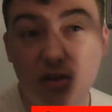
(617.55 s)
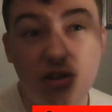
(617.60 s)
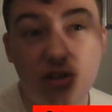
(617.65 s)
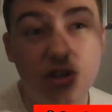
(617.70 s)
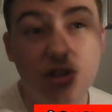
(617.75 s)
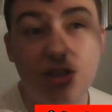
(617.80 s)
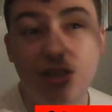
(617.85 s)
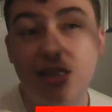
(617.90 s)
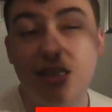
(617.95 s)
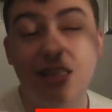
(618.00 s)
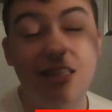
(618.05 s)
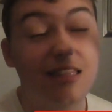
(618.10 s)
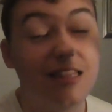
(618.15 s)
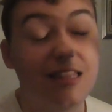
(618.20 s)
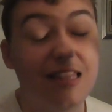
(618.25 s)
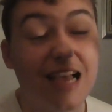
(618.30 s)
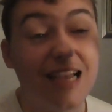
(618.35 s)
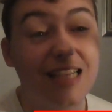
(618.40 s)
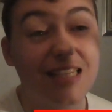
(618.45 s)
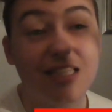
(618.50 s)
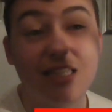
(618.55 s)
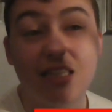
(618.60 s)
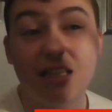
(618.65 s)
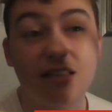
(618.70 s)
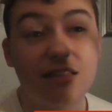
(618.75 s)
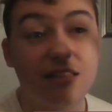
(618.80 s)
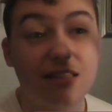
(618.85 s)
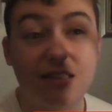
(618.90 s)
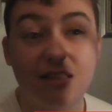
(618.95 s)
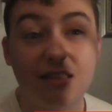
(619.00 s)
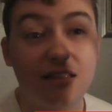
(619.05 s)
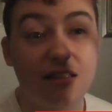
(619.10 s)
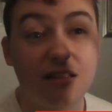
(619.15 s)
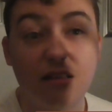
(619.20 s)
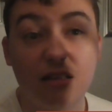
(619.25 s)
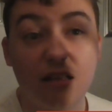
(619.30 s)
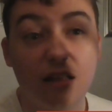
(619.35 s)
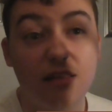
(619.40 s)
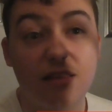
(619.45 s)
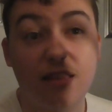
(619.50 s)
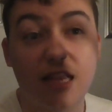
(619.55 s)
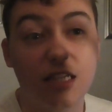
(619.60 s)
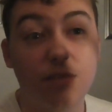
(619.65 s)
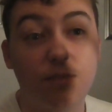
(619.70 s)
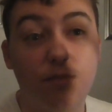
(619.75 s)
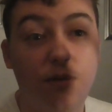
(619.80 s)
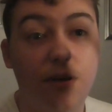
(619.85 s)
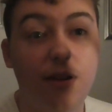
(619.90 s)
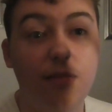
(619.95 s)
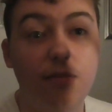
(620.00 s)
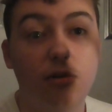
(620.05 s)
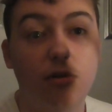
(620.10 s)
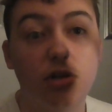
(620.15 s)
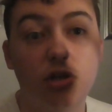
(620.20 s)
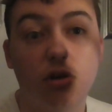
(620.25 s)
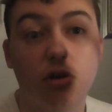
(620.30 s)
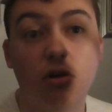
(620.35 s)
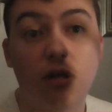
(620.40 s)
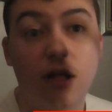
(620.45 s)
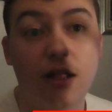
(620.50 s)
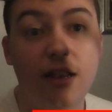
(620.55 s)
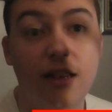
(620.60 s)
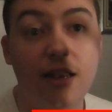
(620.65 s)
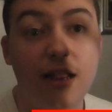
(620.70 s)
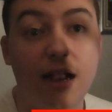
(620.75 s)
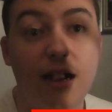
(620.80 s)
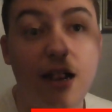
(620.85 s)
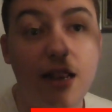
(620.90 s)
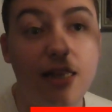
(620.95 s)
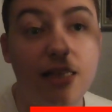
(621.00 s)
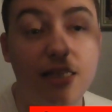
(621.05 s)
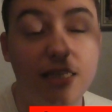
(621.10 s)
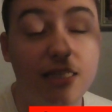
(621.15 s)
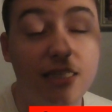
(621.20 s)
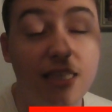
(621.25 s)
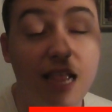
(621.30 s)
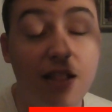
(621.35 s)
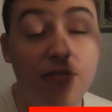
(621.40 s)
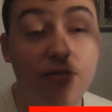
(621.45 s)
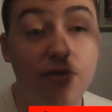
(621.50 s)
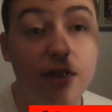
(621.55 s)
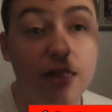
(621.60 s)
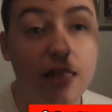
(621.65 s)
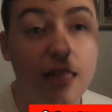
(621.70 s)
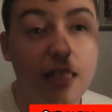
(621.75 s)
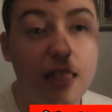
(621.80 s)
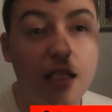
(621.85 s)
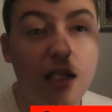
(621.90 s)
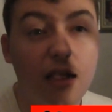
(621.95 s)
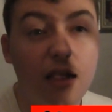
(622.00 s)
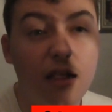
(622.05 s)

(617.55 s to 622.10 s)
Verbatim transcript: Just that's that's pretty much all I need, I need to say really.